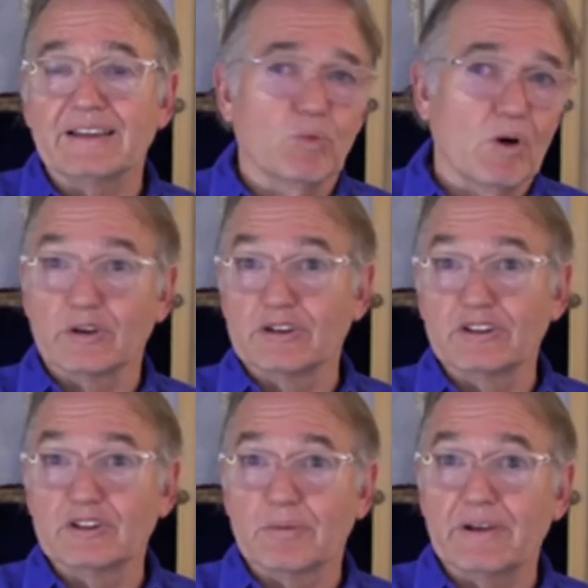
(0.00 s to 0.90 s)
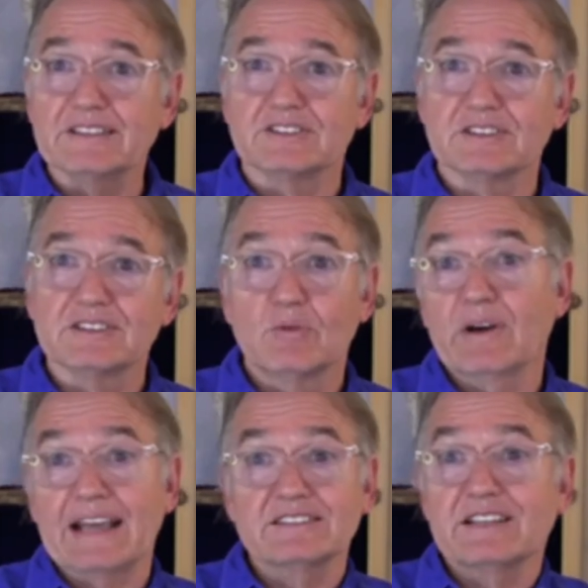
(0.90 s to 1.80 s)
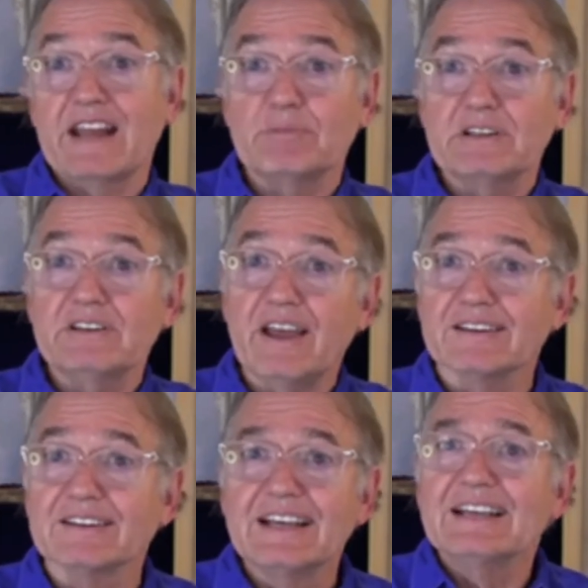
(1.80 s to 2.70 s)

It's water under the bridge. What hasn't happened yet?